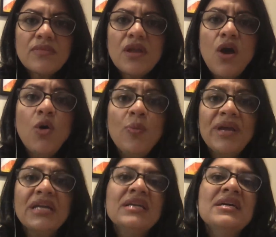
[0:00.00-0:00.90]

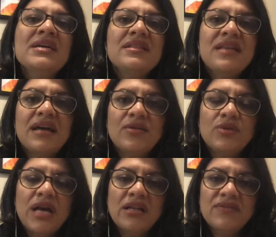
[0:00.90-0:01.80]
hoping that it
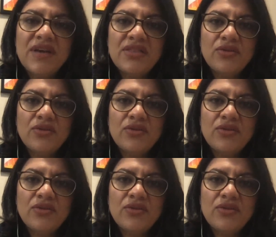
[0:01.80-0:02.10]
would elevate